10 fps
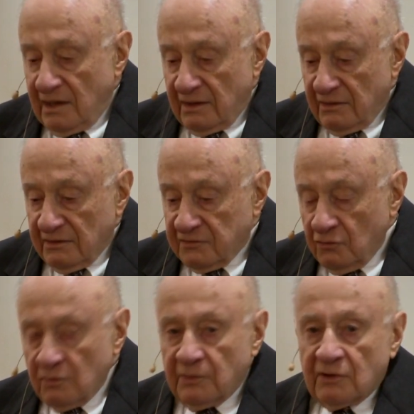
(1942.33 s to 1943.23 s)
And the
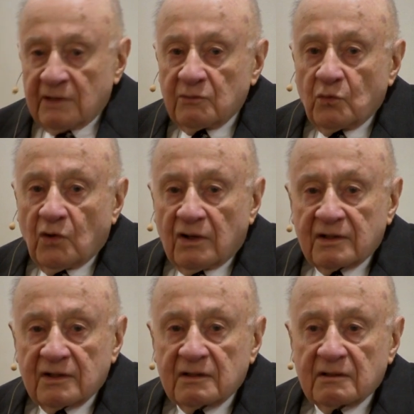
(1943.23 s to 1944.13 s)
school board
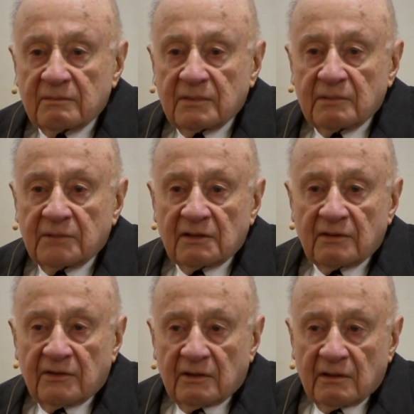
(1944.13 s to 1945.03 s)
wanted to
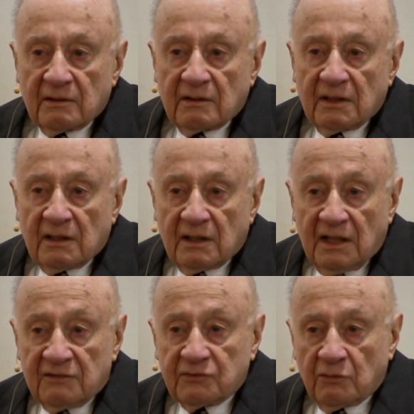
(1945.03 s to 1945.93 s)
build their
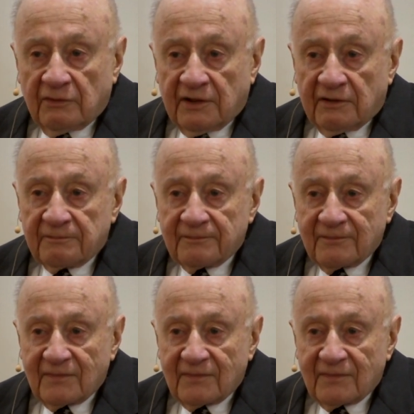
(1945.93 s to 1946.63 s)
high school there.